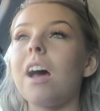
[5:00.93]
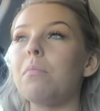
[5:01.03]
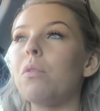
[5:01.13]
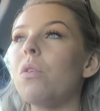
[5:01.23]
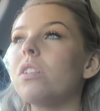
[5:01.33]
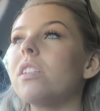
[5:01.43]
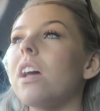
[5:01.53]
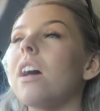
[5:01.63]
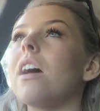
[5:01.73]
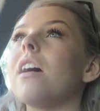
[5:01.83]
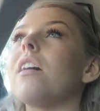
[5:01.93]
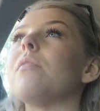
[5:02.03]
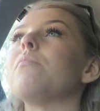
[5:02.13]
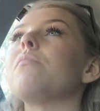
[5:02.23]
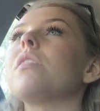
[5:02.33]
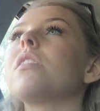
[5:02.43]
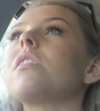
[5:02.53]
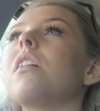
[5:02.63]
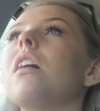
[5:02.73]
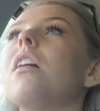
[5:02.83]
I bought um,
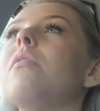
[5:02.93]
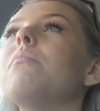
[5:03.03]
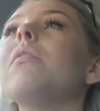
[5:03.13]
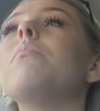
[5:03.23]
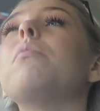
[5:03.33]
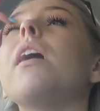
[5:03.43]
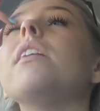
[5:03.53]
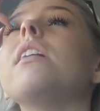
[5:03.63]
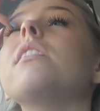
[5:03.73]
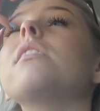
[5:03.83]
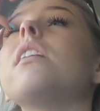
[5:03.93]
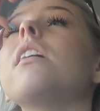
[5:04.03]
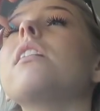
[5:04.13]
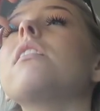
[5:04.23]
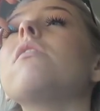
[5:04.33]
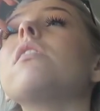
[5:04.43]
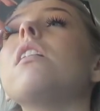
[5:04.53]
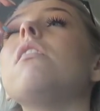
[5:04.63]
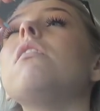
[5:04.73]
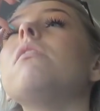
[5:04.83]
some bread yesterday because I was
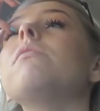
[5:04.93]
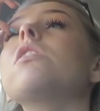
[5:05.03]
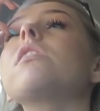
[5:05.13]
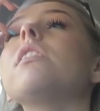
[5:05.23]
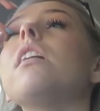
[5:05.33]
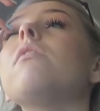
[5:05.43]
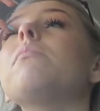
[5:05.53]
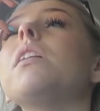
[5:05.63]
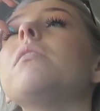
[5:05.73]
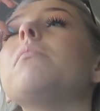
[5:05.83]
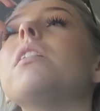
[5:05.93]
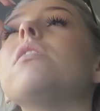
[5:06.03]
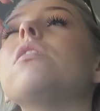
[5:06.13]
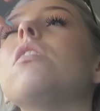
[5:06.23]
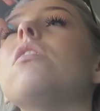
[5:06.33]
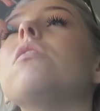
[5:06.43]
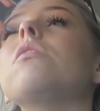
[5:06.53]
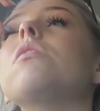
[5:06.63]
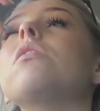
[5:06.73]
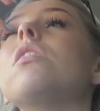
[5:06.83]
like, oh, I'm just going to have peanut butter
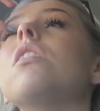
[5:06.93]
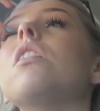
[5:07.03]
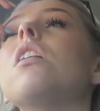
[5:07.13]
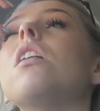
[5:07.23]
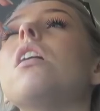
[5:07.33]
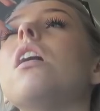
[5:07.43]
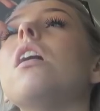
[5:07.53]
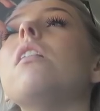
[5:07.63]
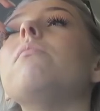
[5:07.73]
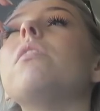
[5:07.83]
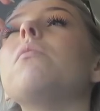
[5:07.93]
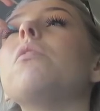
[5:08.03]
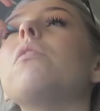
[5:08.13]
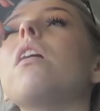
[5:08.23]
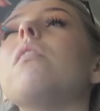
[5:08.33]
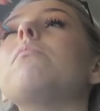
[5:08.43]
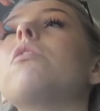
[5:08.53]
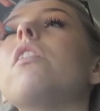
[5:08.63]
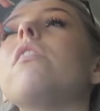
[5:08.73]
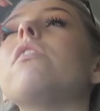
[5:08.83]
toast um, but I woke up
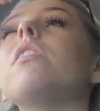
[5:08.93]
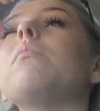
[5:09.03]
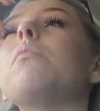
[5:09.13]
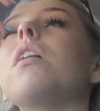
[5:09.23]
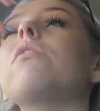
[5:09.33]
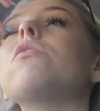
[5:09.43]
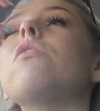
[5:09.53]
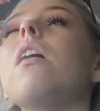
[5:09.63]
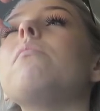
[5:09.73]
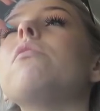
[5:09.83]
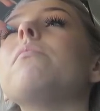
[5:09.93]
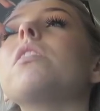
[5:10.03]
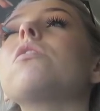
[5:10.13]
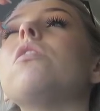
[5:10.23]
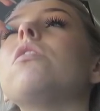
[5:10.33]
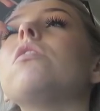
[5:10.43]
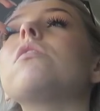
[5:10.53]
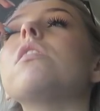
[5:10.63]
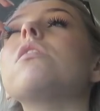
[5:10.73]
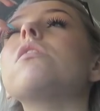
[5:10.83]
craving a breakfast wrap from
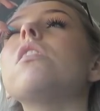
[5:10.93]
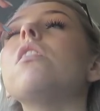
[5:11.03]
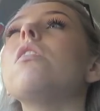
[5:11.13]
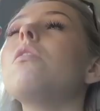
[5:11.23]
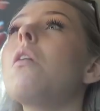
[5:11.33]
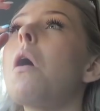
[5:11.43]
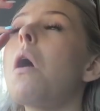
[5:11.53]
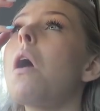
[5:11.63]
McDonald's and so